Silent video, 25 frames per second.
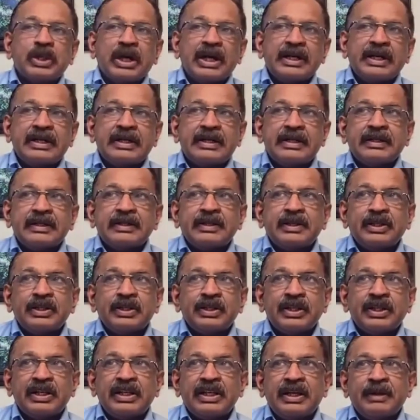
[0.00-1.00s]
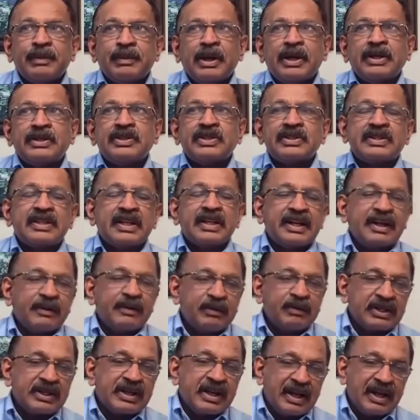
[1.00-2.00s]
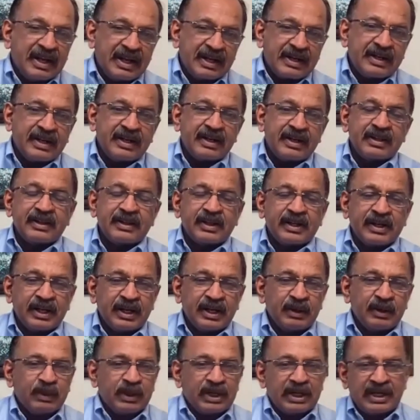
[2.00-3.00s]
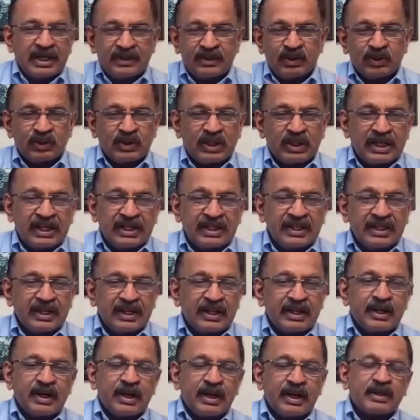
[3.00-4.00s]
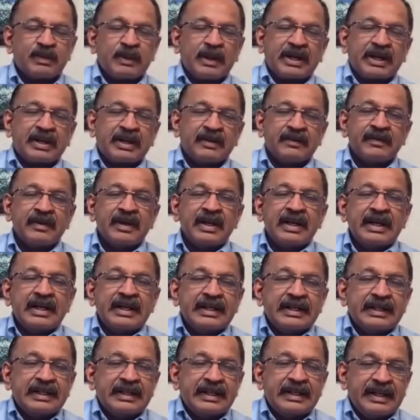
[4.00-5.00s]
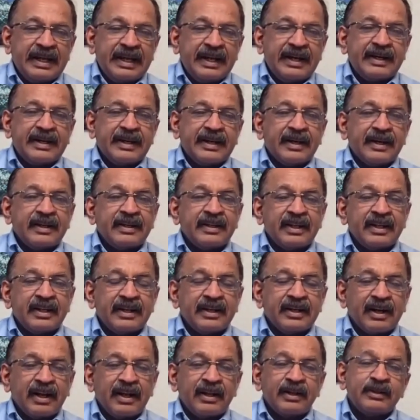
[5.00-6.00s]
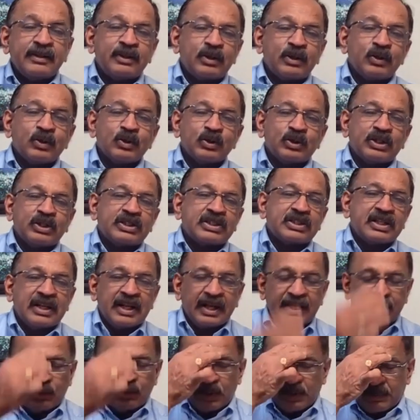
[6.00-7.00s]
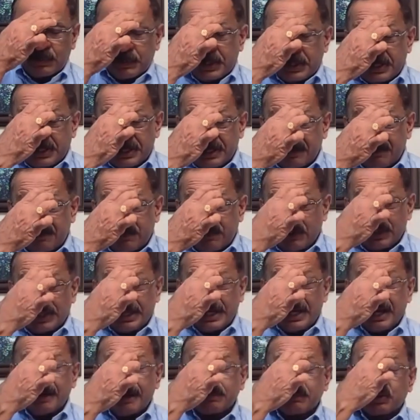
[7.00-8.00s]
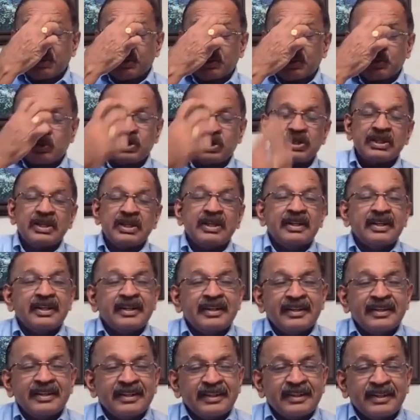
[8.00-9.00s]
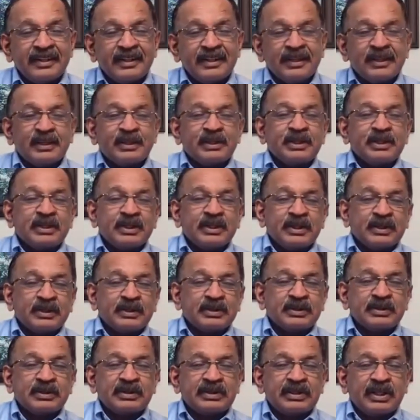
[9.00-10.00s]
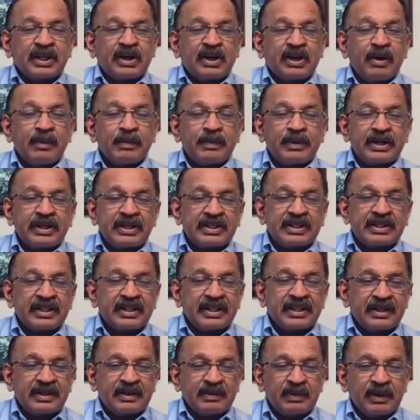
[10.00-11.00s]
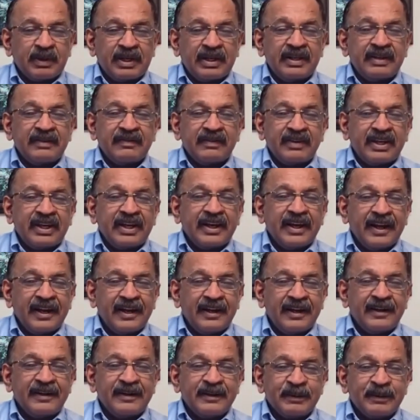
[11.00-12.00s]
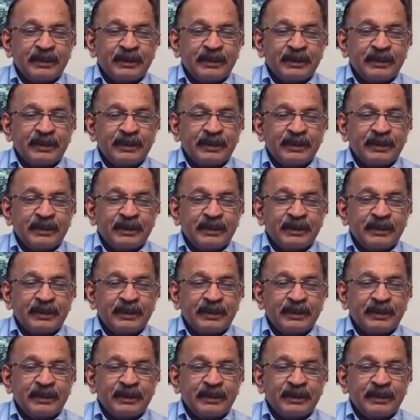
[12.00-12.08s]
that in the images that have been collected in the real world, as you said, in the retrospective data, and then run through this like what we did for the Aptos, the competition that we held.